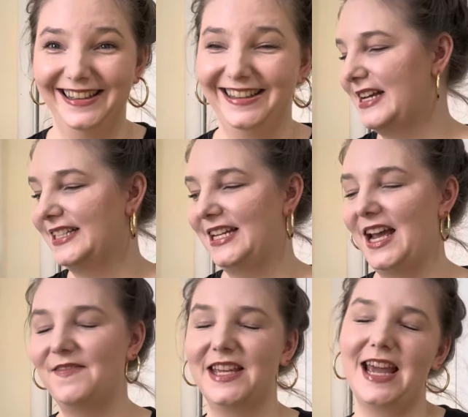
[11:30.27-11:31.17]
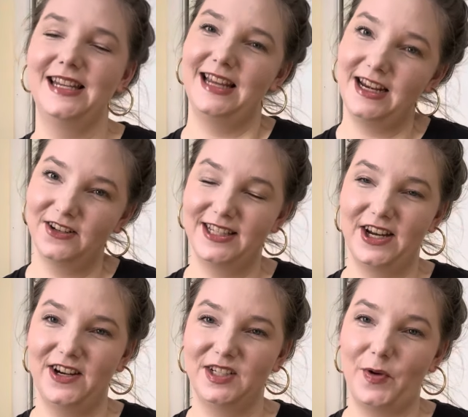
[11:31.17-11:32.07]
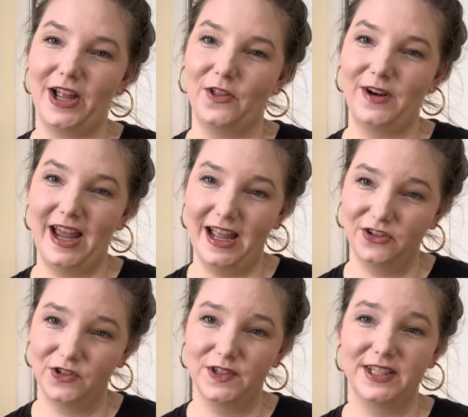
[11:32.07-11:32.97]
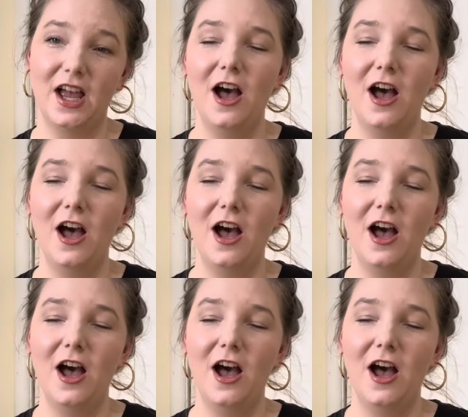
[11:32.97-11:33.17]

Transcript: Next, I have the Kate Daniels series by Alona Andrews.